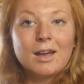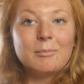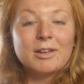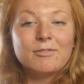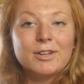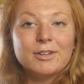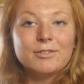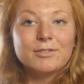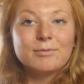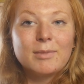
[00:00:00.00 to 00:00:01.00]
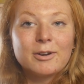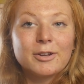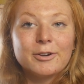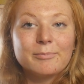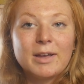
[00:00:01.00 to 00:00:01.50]
make videos. I don't
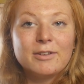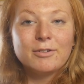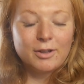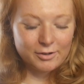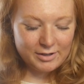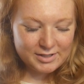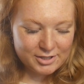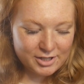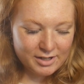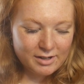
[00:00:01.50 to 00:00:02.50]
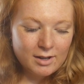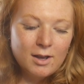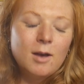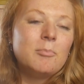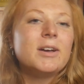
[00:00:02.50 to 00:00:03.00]
know. I do a lot of crazy shit.
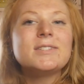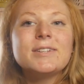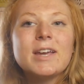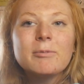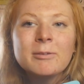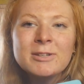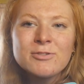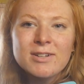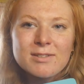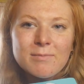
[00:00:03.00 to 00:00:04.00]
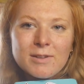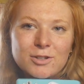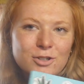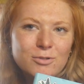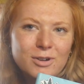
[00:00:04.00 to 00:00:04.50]
But today, we're going to be trying
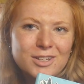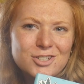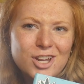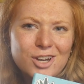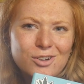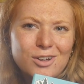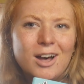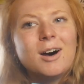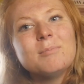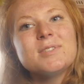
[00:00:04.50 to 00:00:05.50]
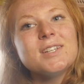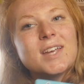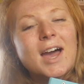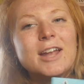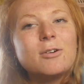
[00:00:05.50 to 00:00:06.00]
something new on the channel.
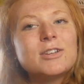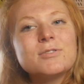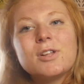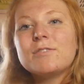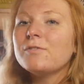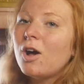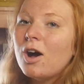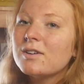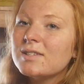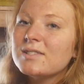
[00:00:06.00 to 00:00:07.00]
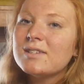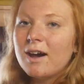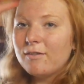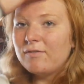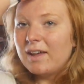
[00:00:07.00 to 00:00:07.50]
Today, I know I do a lot of vlogs and
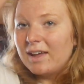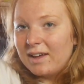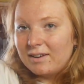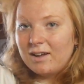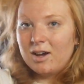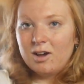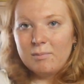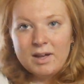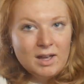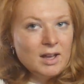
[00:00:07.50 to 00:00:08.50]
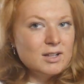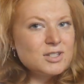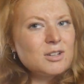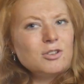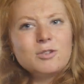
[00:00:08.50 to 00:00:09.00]
stuff, and,
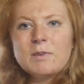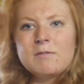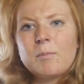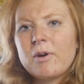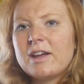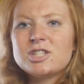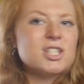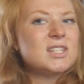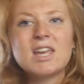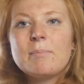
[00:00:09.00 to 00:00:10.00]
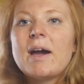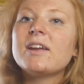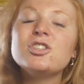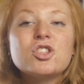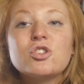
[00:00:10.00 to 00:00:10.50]
took a little bit of a break just to get
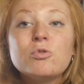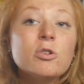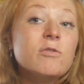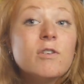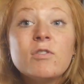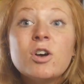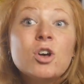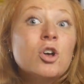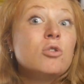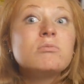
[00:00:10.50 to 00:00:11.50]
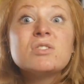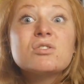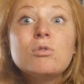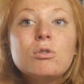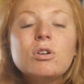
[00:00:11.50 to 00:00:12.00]
back into the groove of
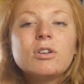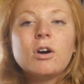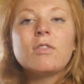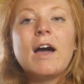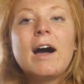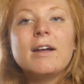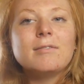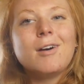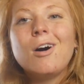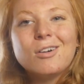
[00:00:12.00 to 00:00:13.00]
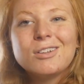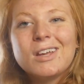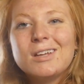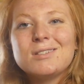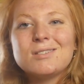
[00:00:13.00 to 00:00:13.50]
school and all that, and the
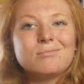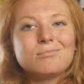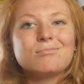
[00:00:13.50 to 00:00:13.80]
holidays, and...